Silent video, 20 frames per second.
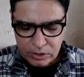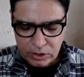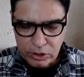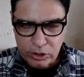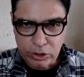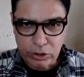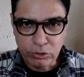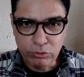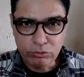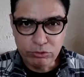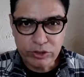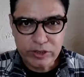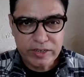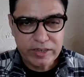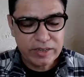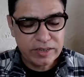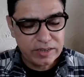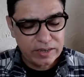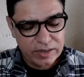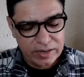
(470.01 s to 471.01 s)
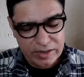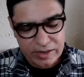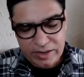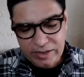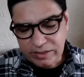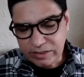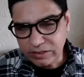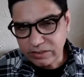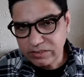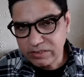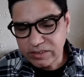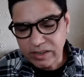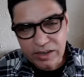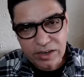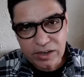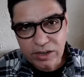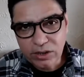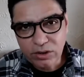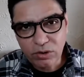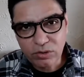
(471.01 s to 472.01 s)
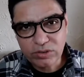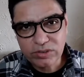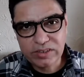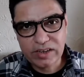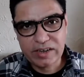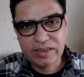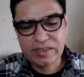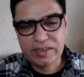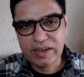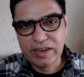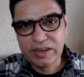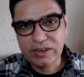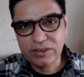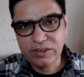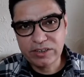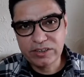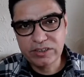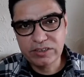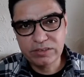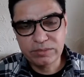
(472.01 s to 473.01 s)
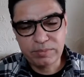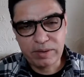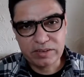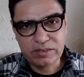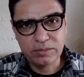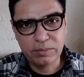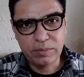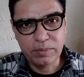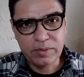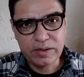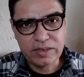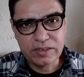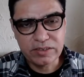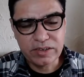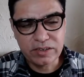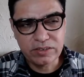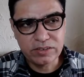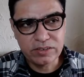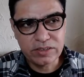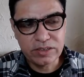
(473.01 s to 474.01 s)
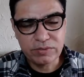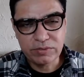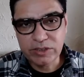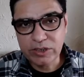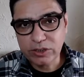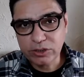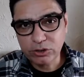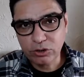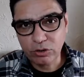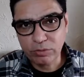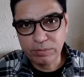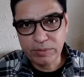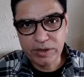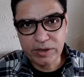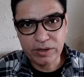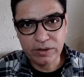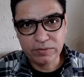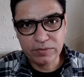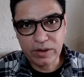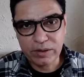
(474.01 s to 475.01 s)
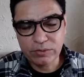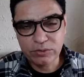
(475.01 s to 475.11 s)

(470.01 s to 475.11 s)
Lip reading: Usually it is sudden in onset and reaches maximal intensity within a short period of time.